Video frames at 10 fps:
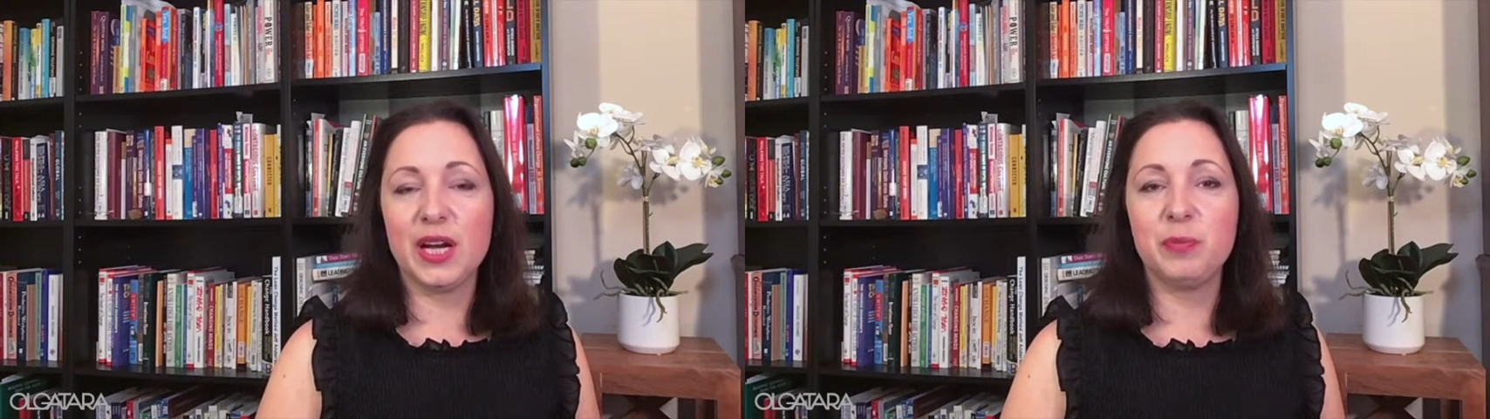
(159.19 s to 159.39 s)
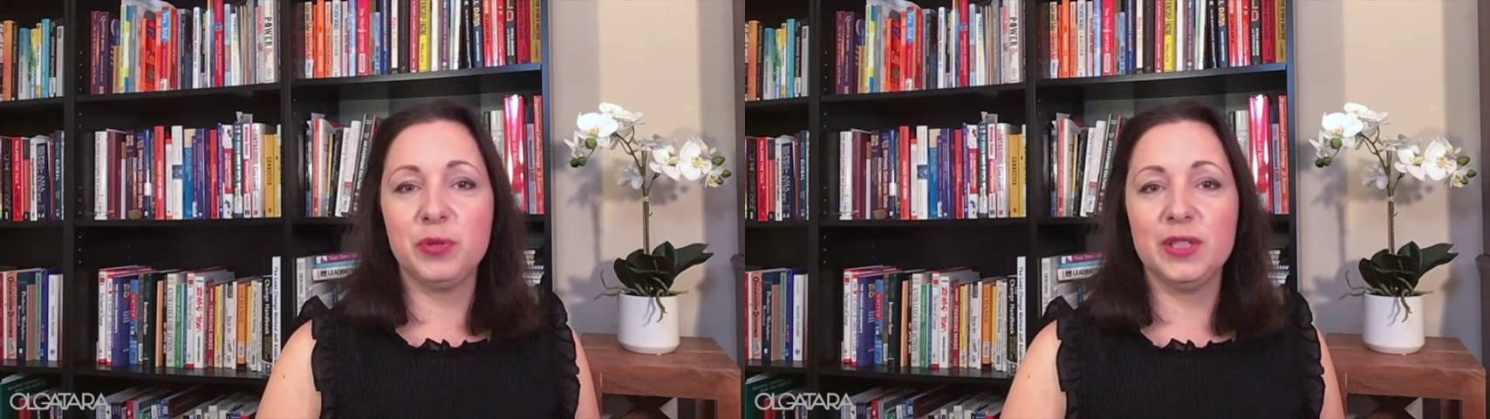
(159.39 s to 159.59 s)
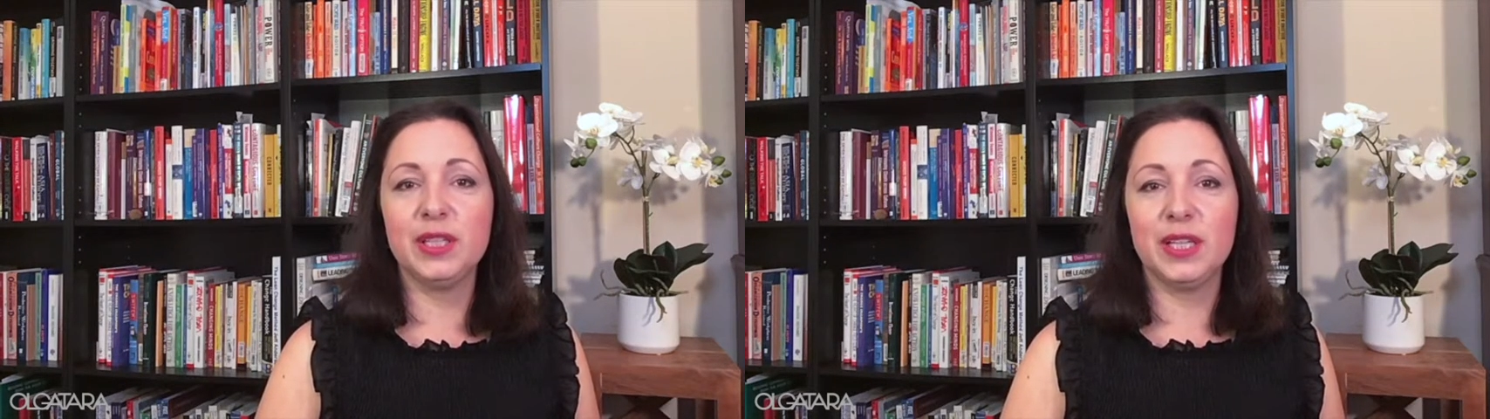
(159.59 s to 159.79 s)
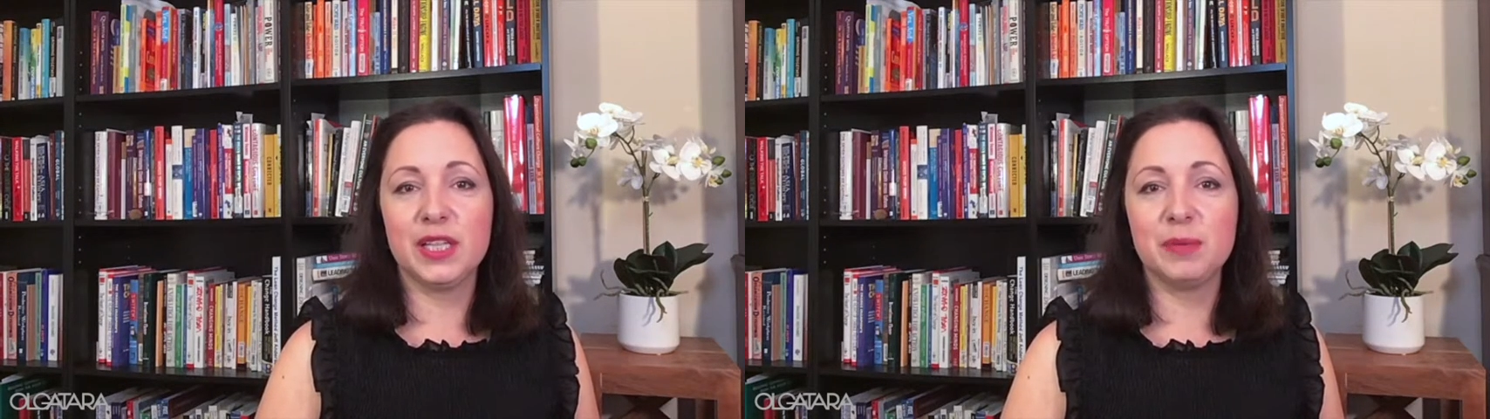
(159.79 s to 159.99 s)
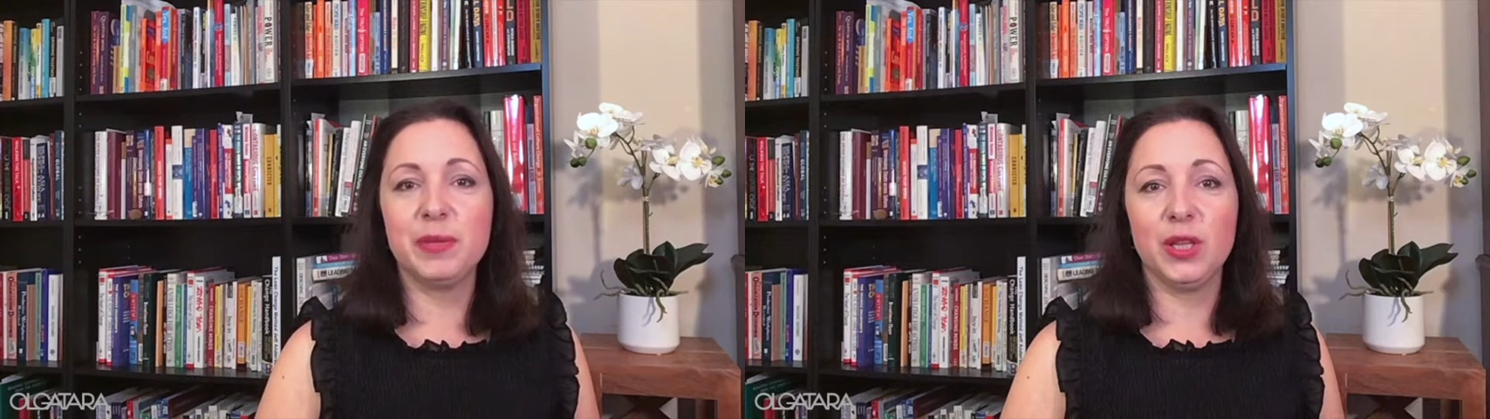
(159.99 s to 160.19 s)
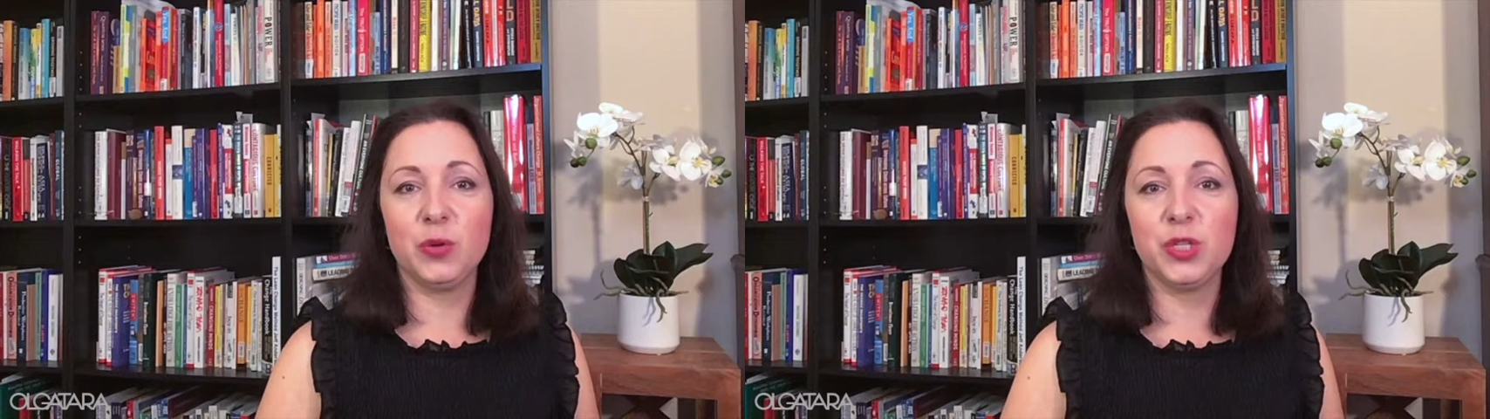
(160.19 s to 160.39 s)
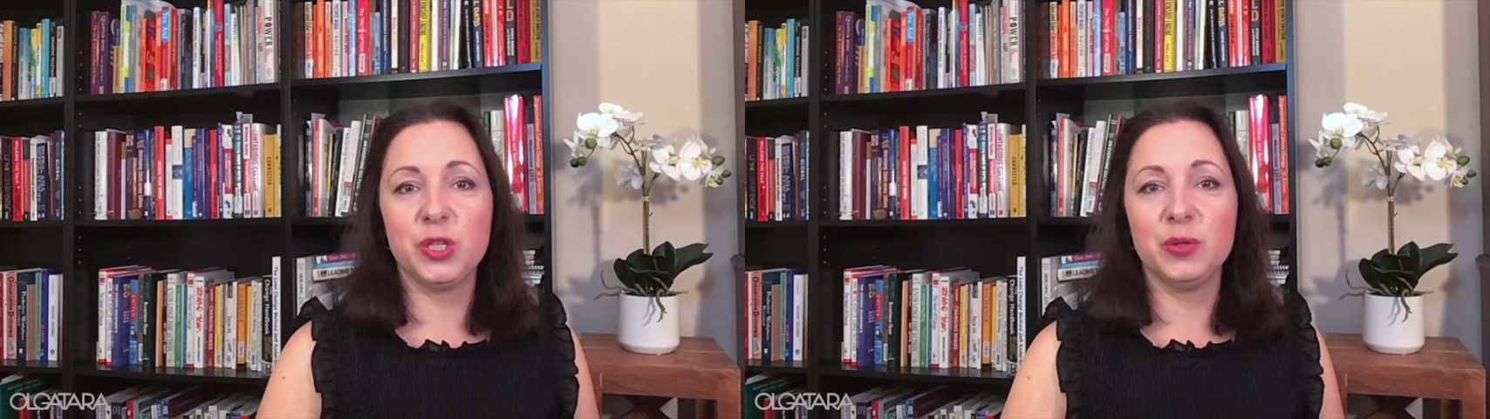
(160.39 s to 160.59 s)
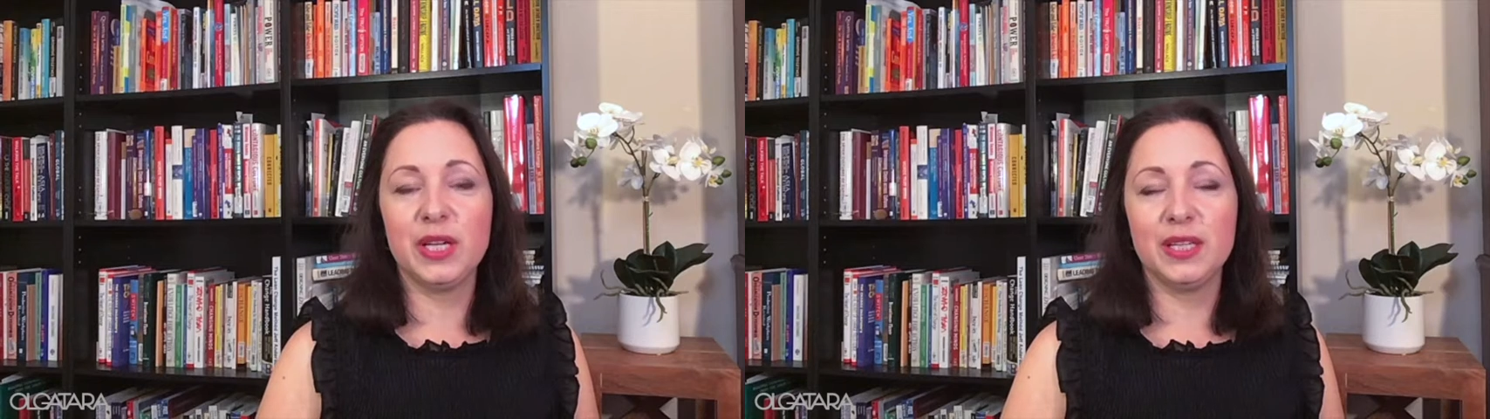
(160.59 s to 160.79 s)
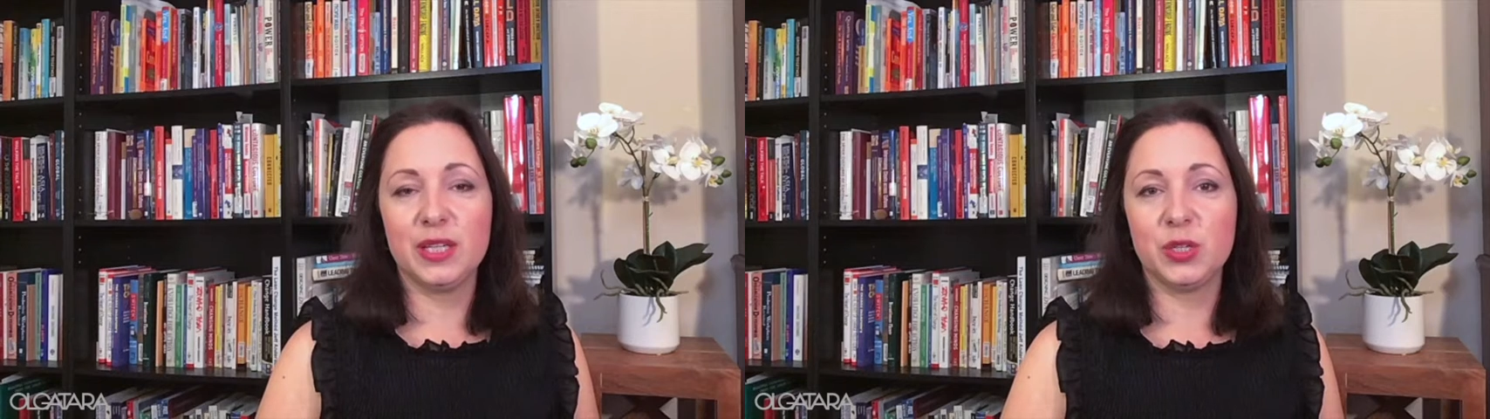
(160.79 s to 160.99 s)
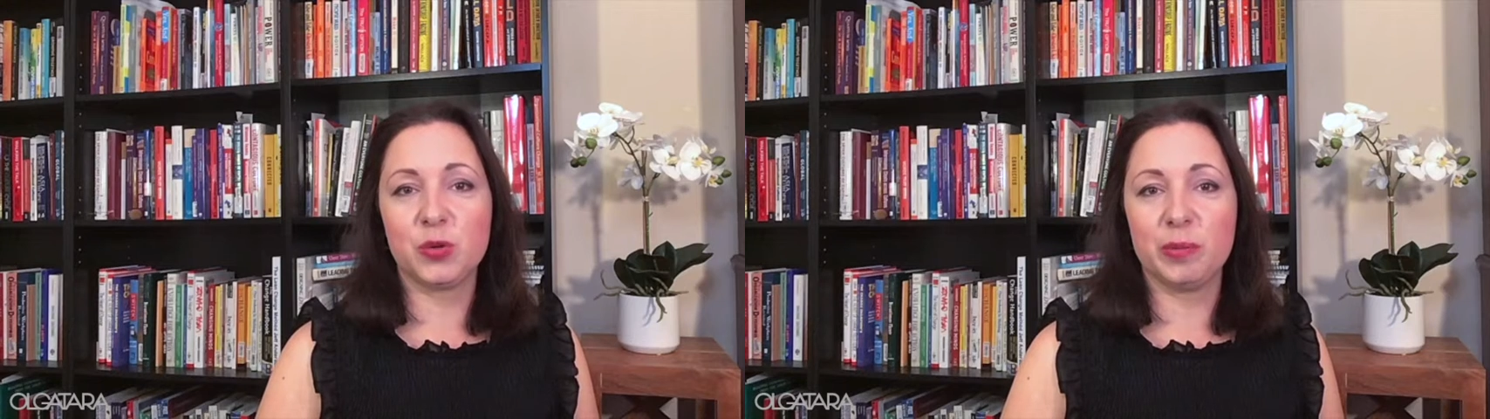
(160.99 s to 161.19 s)
I put the links below to in the
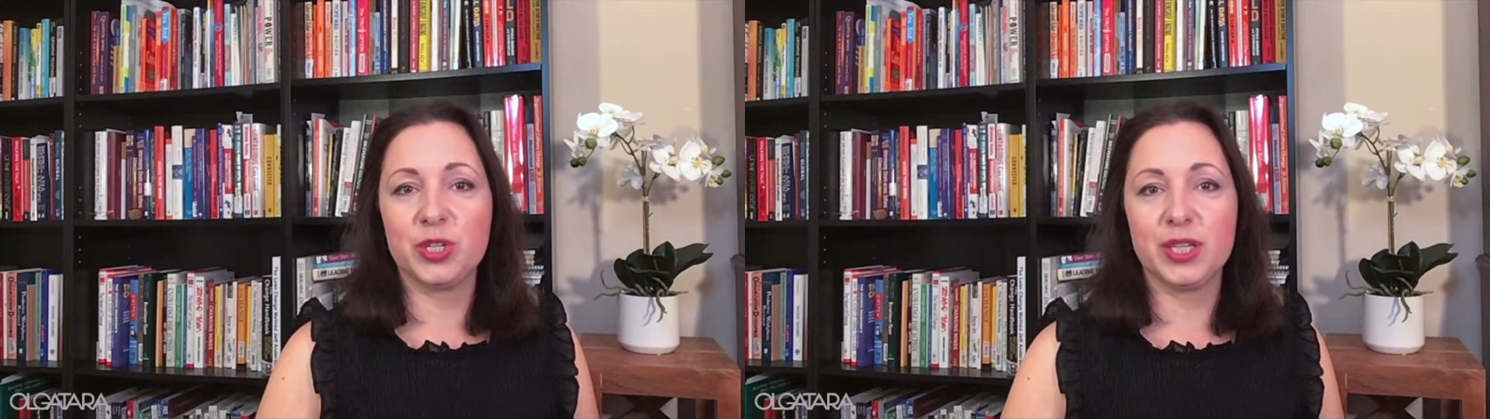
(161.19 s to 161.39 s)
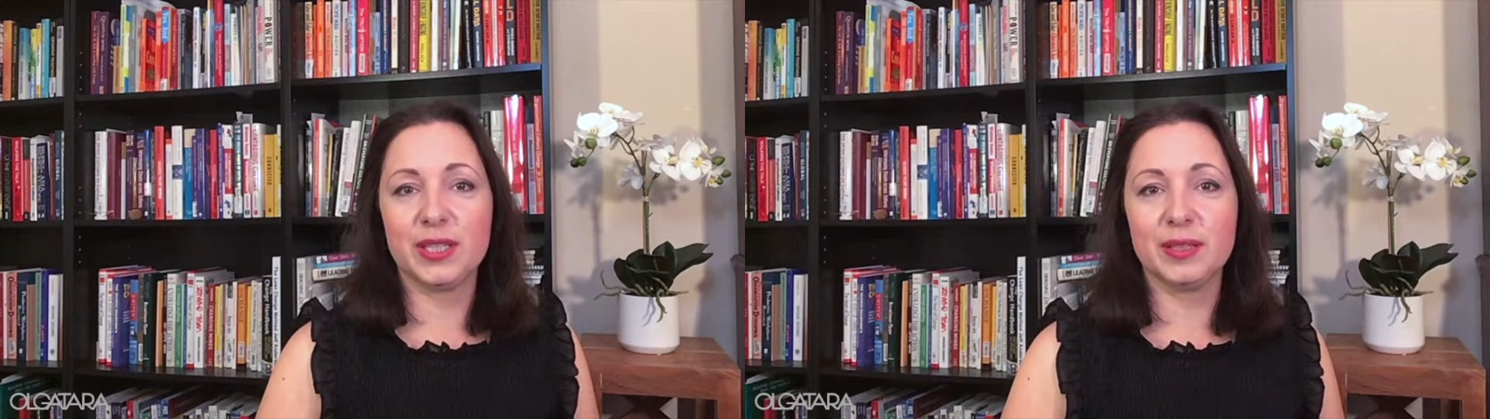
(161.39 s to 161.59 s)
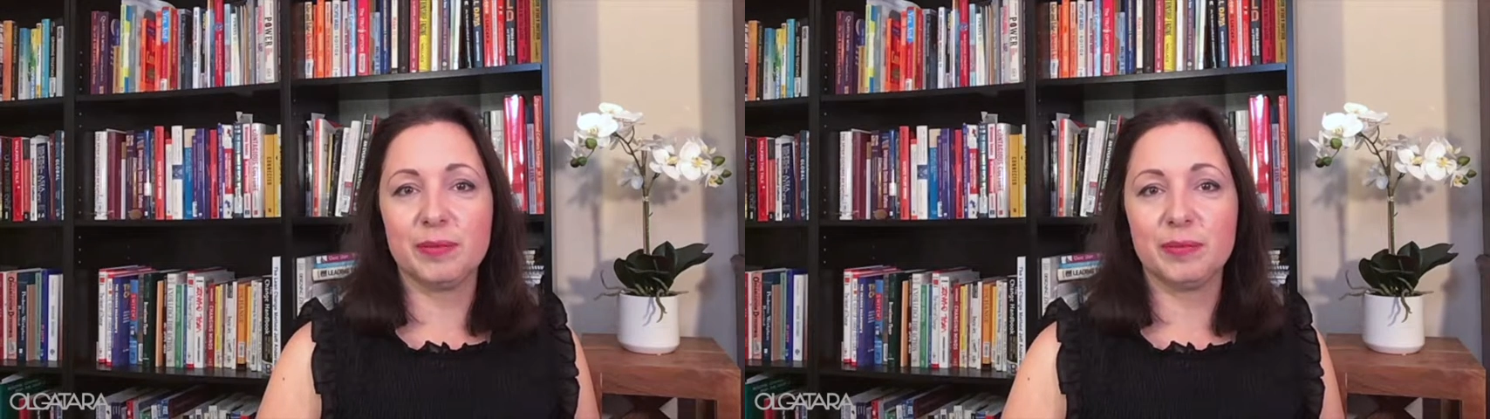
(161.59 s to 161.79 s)
description.